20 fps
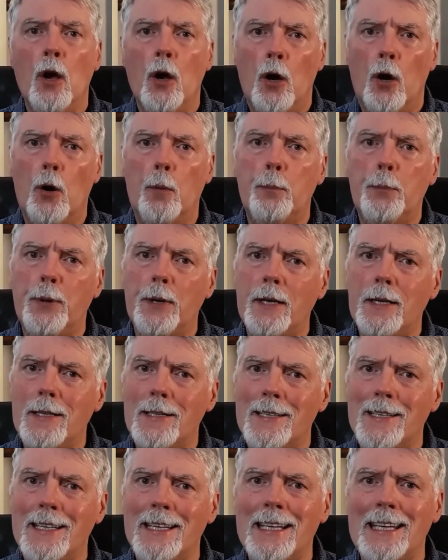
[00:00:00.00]
her
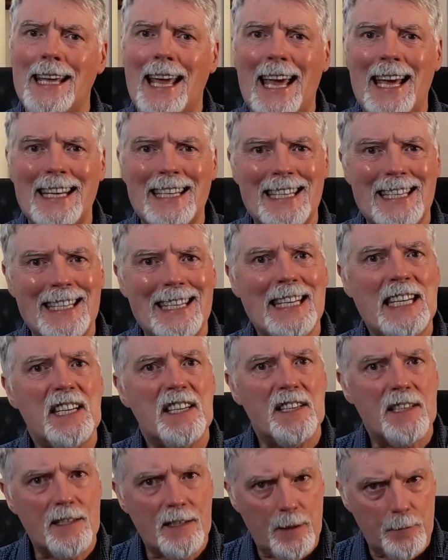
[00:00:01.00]
PTSD
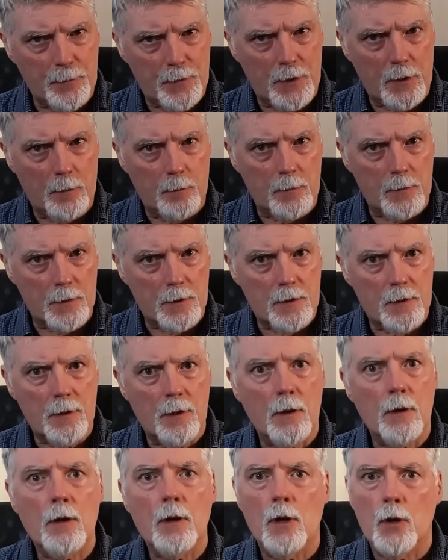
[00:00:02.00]
symptoms.
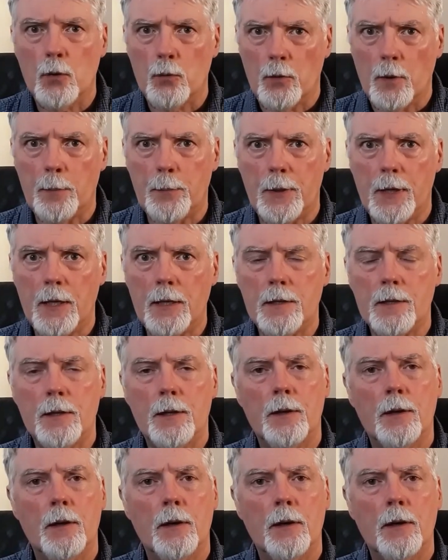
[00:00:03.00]
Repeat.